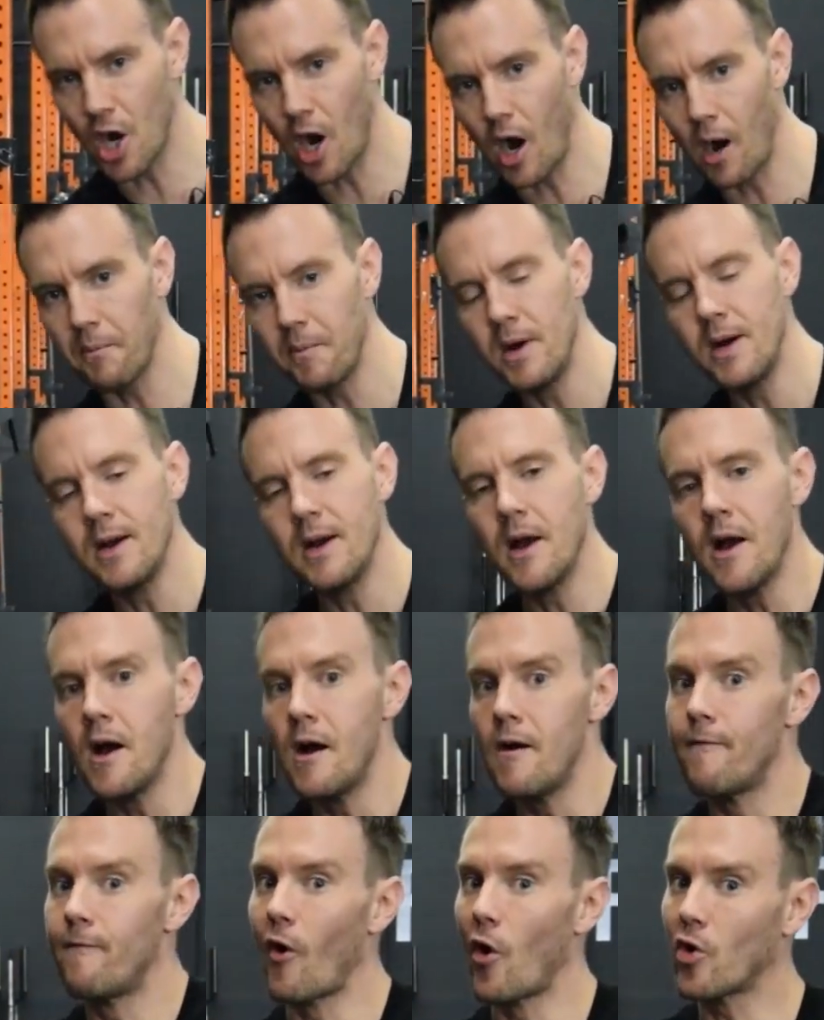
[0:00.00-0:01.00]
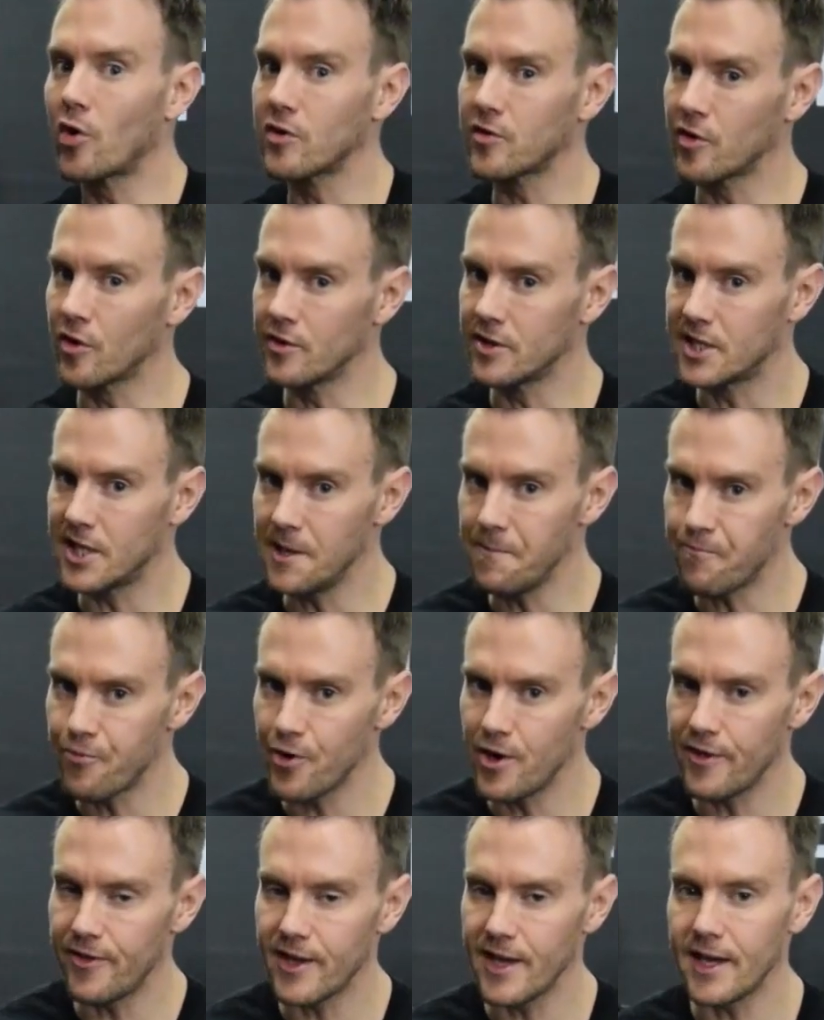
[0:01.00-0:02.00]
arm. Focus on deep
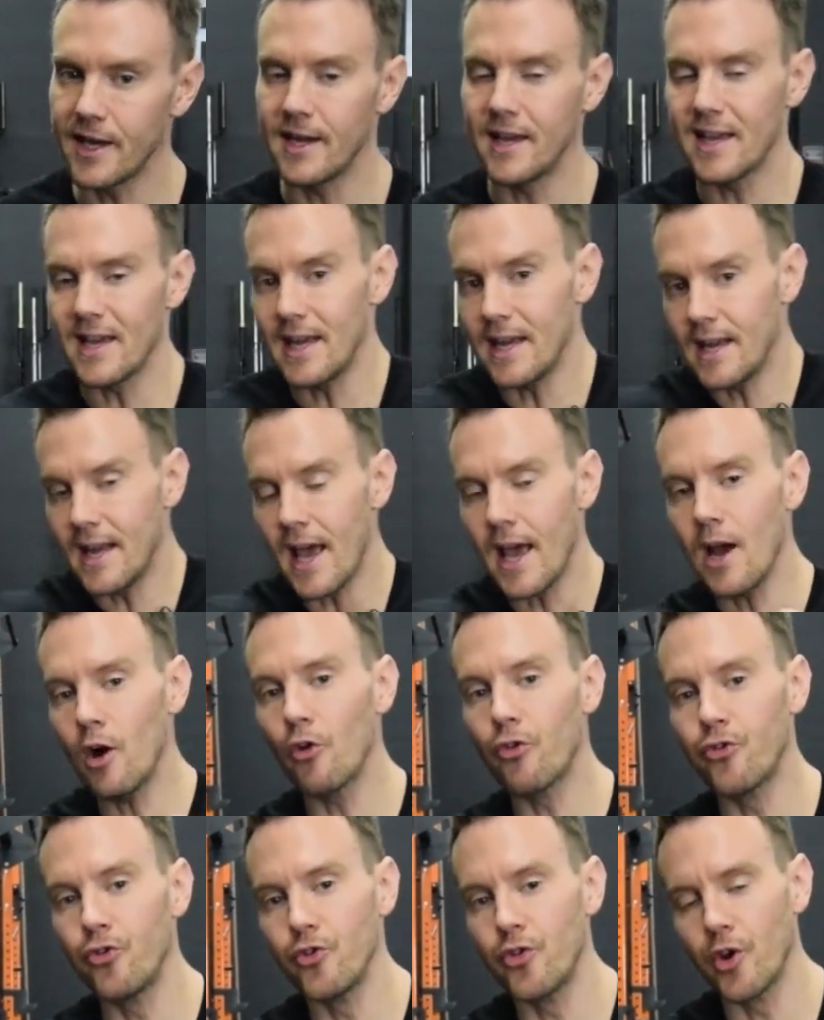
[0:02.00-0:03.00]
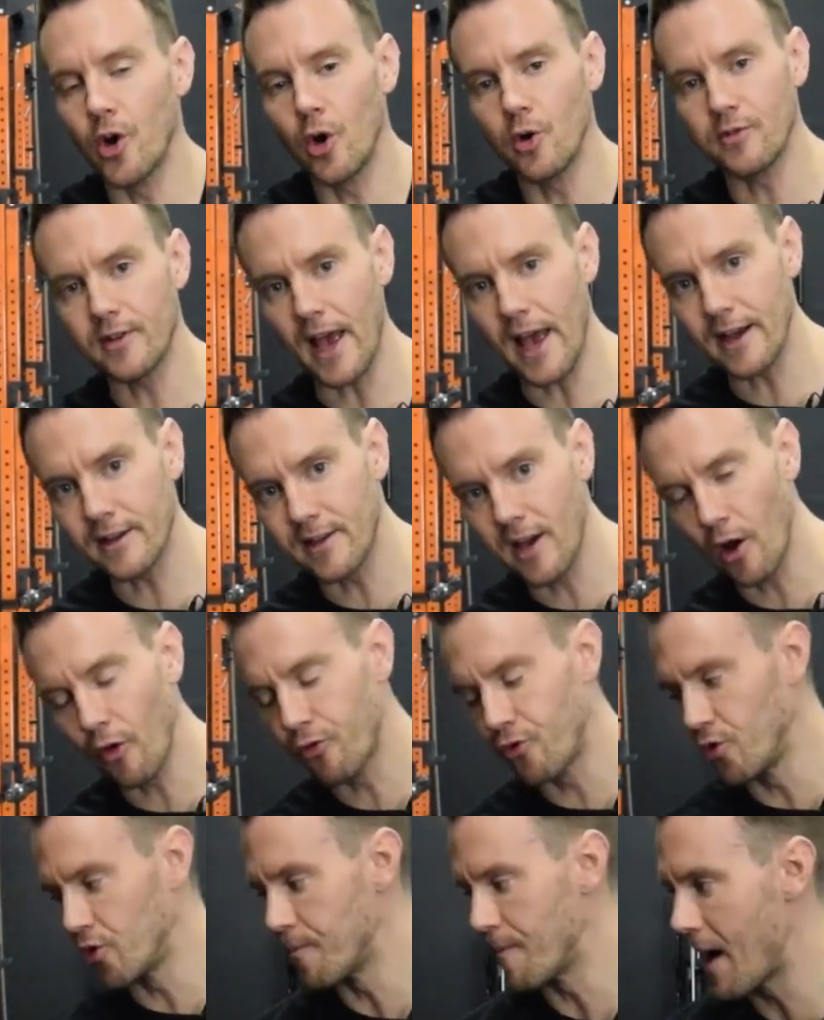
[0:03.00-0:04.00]
breathing, inhale through the nose, exhale
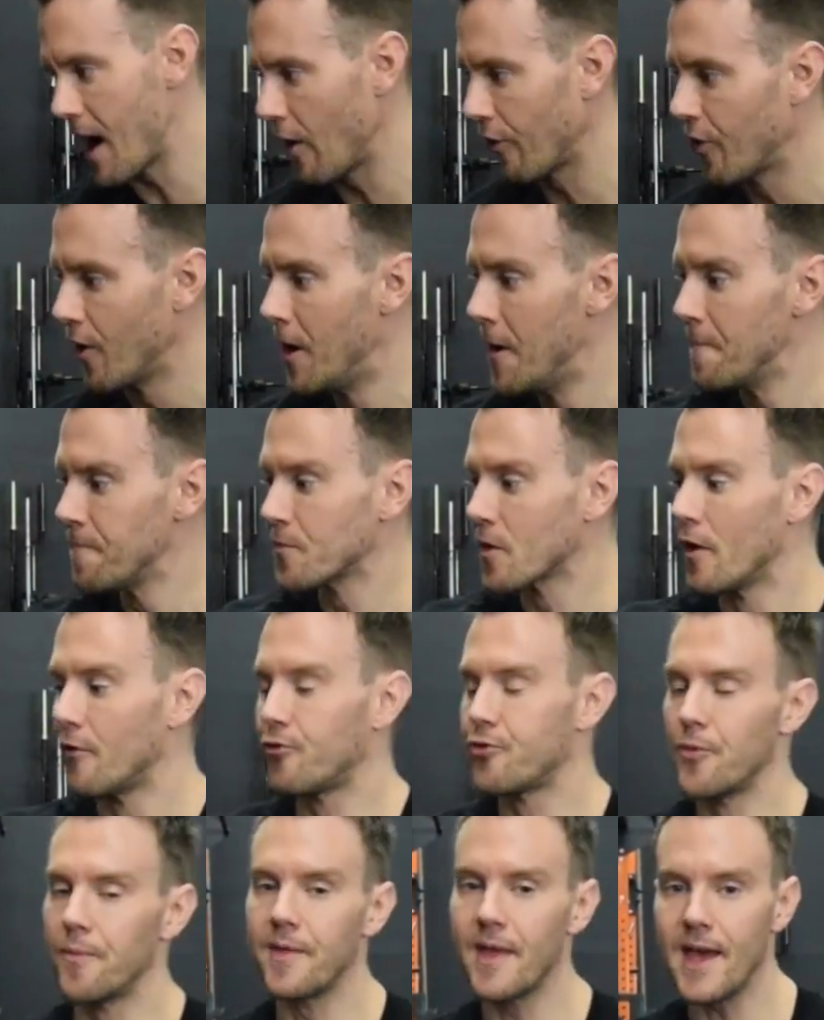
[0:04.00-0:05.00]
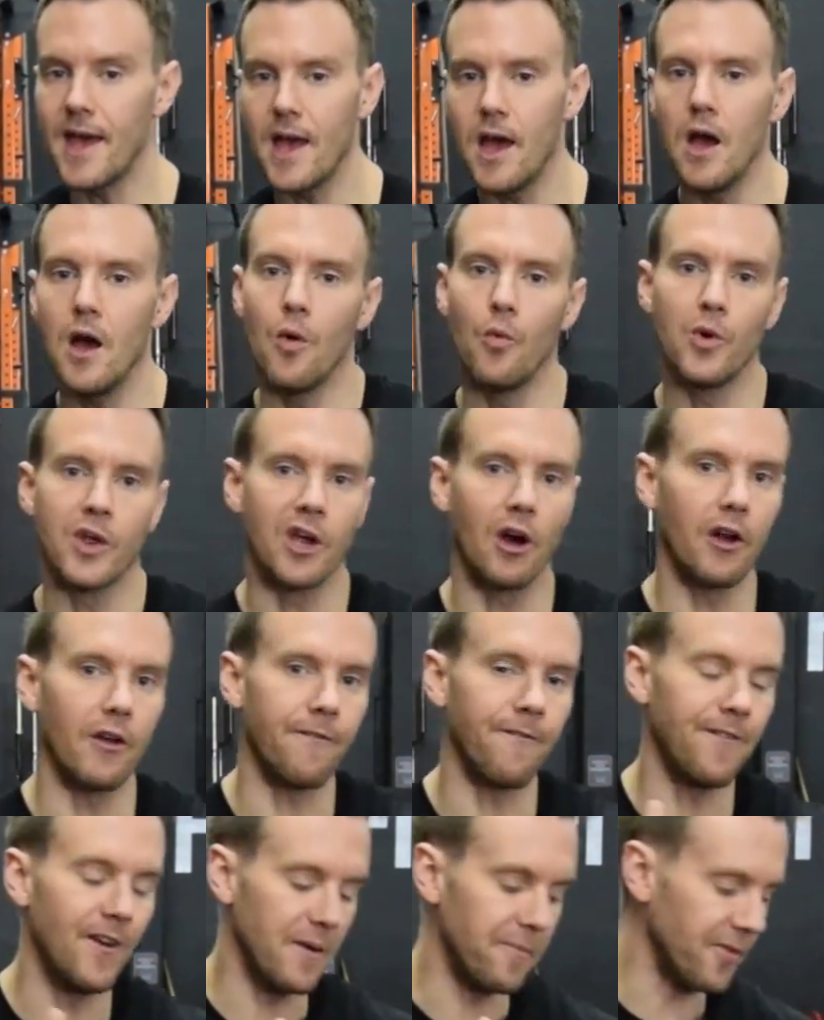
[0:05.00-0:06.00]
through the mouth. From there, we kind
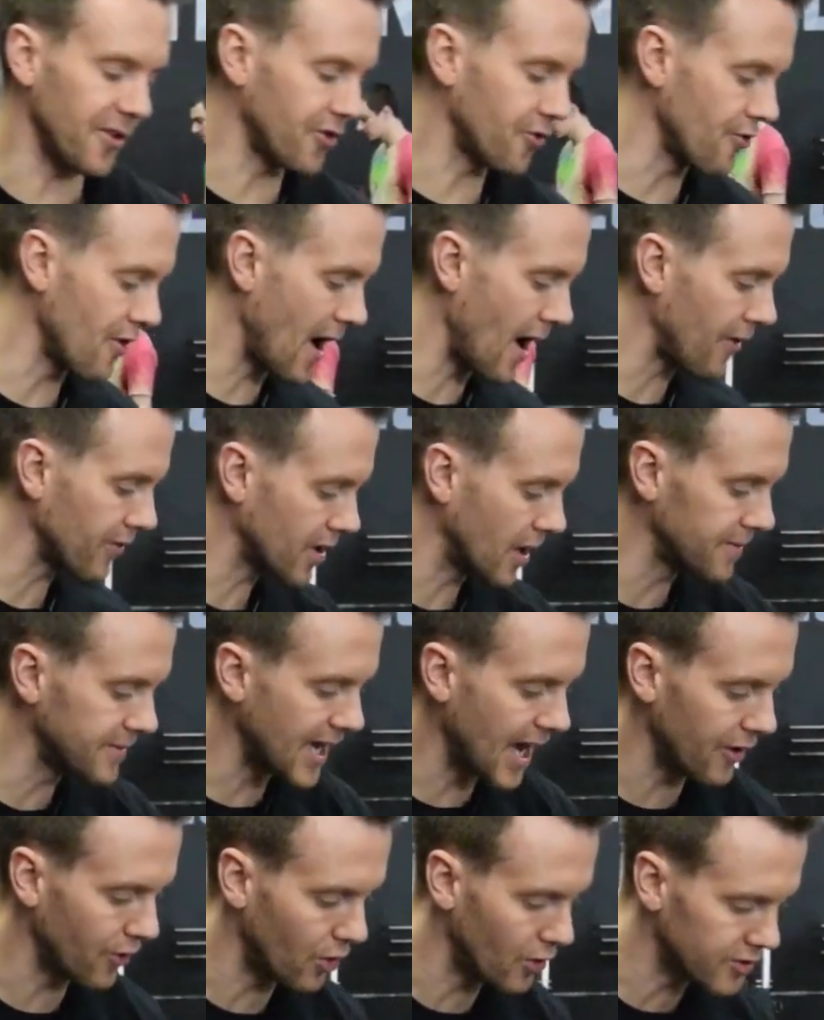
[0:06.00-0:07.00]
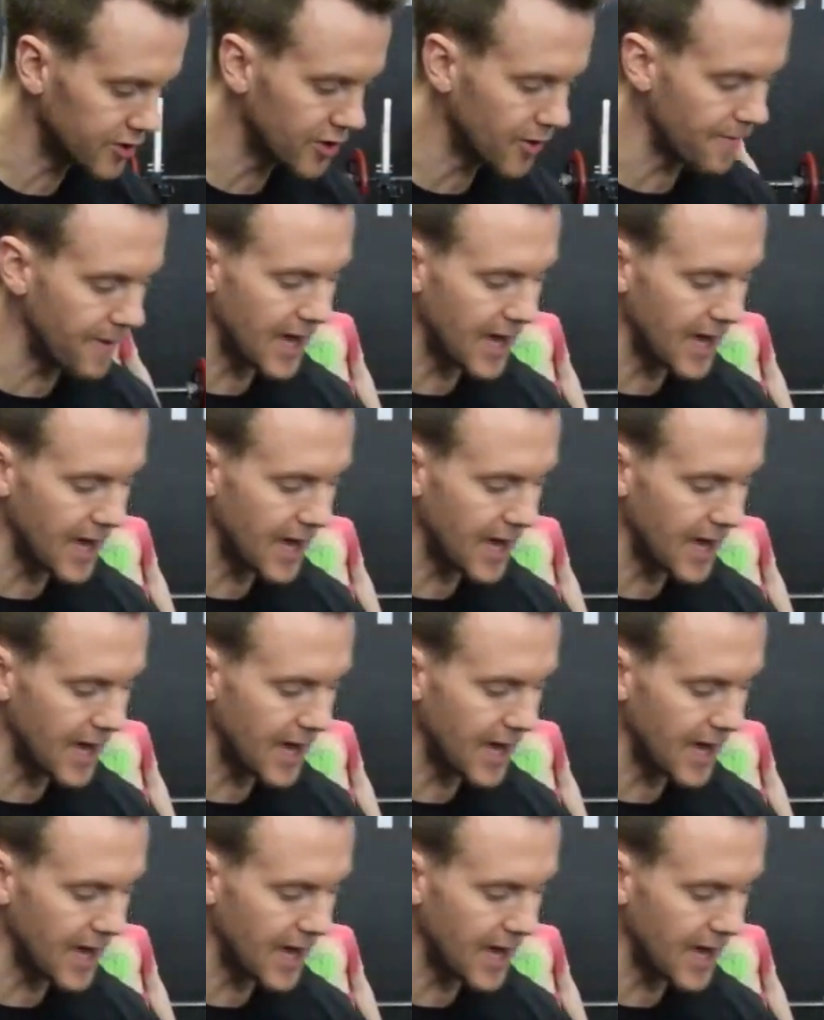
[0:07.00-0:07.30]
of flip this around, come down onto the